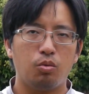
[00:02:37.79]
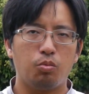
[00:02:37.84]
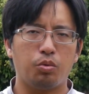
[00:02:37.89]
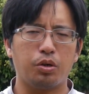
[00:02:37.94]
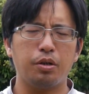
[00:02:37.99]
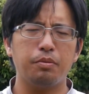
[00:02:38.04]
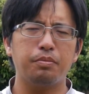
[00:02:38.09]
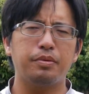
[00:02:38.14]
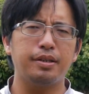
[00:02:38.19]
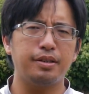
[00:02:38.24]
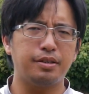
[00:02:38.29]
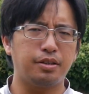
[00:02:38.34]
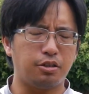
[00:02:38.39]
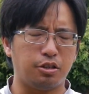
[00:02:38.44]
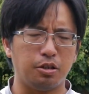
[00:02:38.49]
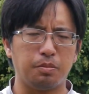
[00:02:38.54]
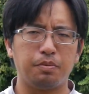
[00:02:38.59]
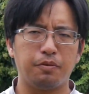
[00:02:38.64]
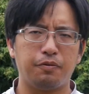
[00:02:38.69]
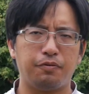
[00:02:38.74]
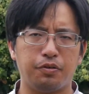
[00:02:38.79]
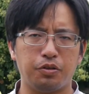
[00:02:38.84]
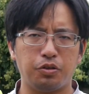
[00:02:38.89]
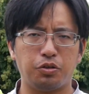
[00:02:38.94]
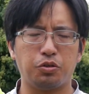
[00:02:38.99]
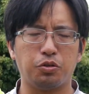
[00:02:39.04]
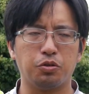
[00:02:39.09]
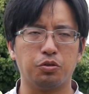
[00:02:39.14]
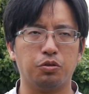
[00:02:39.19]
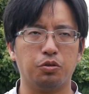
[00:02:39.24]
One of these
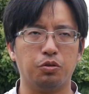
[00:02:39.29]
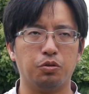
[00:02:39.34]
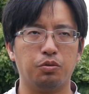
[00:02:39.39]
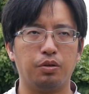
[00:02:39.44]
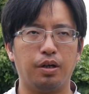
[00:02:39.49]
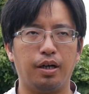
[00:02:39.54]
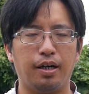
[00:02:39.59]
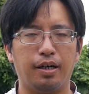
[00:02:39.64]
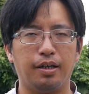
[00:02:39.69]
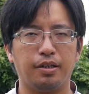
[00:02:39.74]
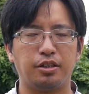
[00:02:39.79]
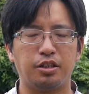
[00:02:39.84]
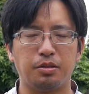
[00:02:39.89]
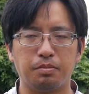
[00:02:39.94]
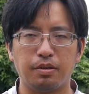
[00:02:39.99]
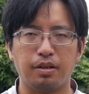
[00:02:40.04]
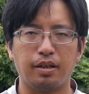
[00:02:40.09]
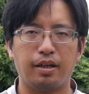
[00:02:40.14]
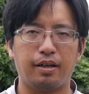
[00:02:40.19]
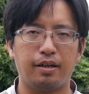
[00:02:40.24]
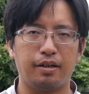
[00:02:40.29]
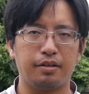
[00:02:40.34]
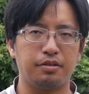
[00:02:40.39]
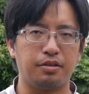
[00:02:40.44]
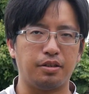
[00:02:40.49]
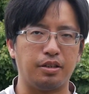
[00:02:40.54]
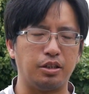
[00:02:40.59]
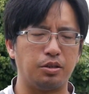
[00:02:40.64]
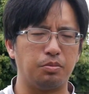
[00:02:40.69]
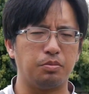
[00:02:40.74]
superficial
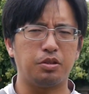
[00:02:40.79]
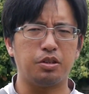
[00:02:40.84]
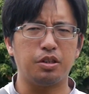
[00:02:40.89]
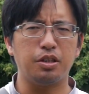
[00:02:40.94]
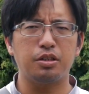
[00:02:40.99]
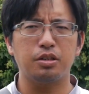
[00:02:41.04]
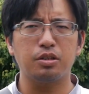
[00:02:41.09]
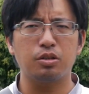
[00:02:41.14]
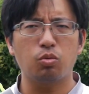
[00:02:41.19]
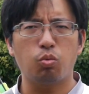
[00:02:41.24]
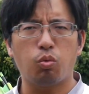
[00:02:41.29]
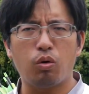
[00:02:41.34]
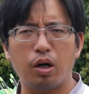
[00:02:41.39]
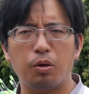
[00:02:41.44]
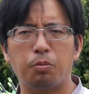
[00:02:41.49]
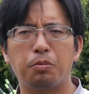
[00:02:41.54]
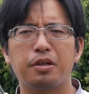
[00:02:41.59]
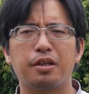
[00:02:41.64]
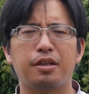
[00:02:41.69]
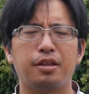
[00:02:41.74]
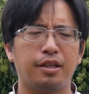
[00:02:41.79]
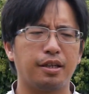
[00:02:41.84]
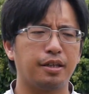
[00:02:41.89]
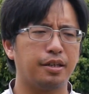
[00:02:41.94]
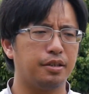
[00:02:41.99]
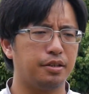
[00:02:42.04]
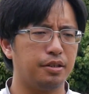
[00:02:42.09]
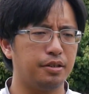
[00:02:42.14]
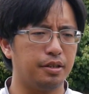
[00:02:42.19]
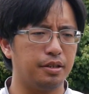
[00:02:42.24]
similarities, which isn't quite what you
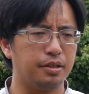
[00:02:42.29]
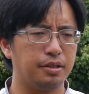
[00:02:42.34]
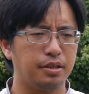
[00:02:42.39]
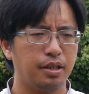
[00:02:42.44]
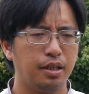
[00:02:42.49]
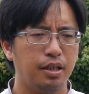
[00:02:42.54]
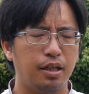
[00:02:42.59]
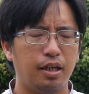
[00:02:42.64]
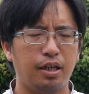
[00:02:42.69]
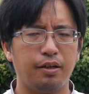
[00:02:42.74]
think it is,